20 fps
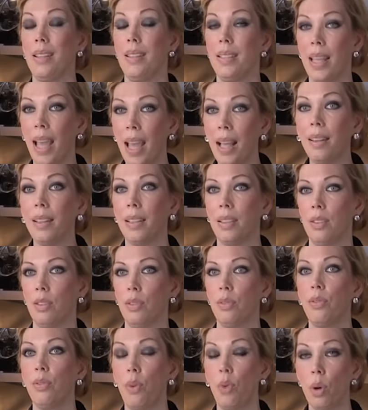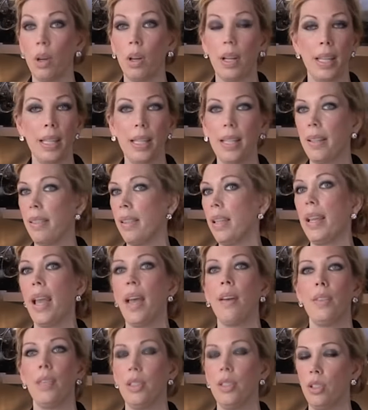and talent for anything
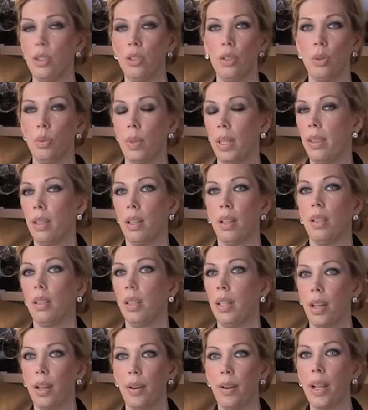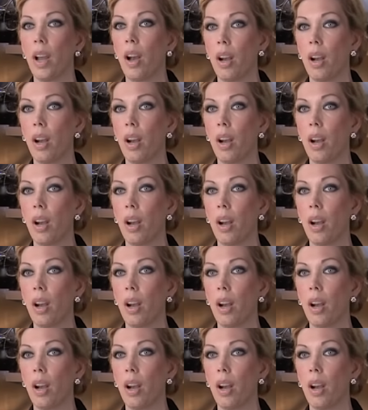having to do with the culinary